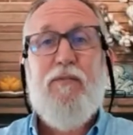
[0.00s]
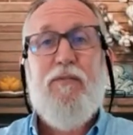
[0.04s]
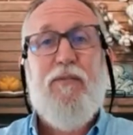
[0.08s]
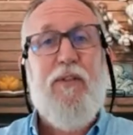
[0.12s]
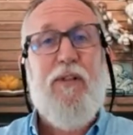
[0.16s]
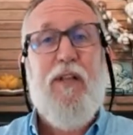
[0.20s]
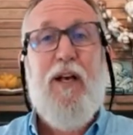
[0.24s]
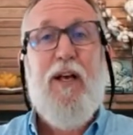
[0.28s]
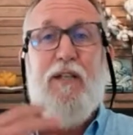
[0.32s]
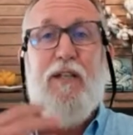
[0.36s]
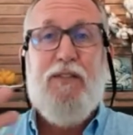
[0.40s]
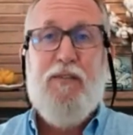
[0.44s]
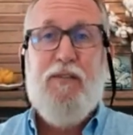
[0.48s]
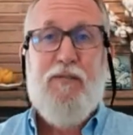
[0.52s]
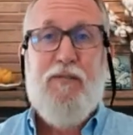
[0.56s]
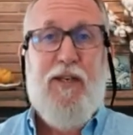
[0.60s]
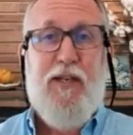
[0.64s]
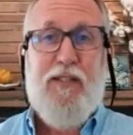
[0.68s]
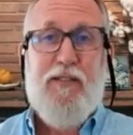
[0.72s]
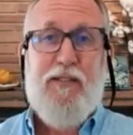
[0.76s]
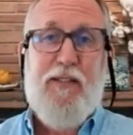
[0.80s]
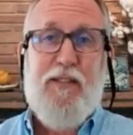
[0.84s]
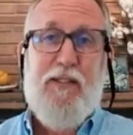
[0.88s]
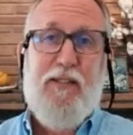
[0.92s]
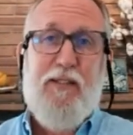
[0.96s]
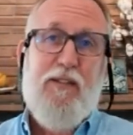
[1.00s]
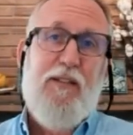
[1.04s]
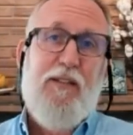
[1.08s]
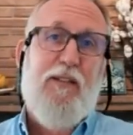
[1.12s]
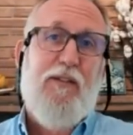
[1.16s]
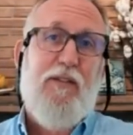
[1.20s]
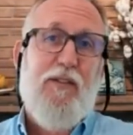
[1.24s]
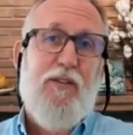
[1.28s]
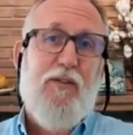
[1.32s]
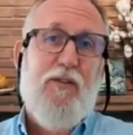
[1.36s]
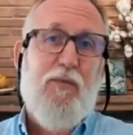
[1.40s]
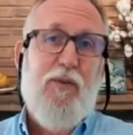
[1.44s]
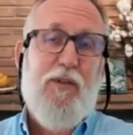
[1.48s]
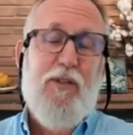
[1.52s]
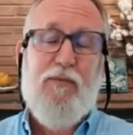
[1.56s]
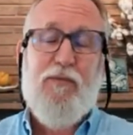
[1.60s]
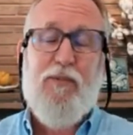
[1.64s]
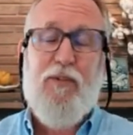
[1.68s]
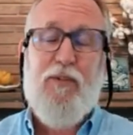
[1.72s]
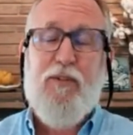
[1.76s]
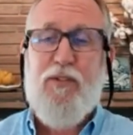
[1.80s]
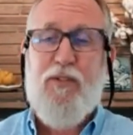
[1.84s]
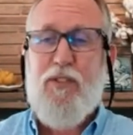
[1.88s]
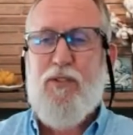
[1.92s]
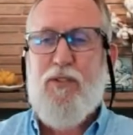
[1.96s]
philosophizing in the
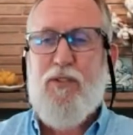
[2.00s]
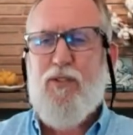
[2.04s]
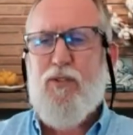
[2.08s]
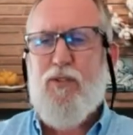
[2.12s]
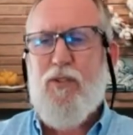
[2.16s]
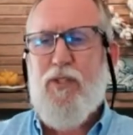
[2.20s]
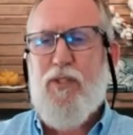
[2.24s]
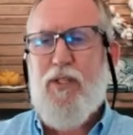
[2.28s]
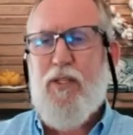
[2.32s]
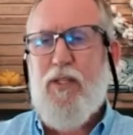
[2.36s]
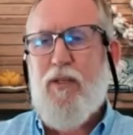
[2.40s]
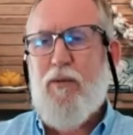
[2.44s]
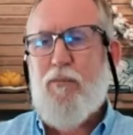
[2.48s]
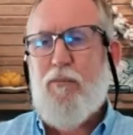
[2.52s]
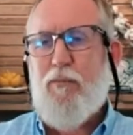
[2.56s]
twenty-first century